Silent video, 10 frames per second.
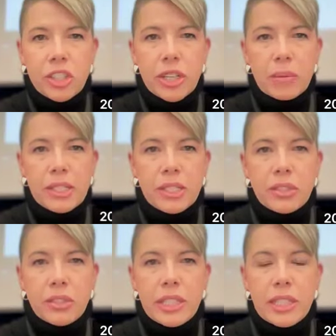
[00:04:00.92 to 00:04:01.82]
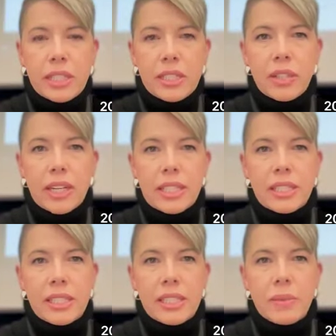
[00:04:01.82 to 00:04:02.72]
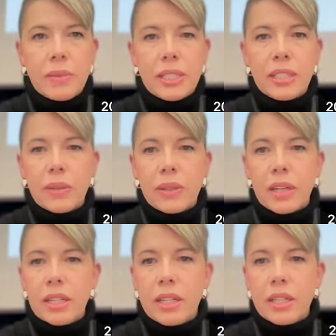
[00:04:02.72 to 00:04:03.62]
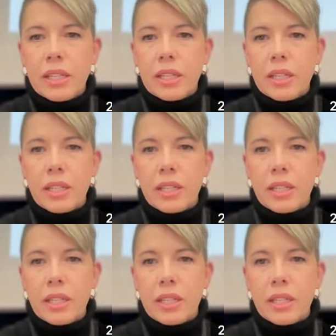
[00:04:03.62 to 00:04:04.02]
share my screen so you guys can see what's going on.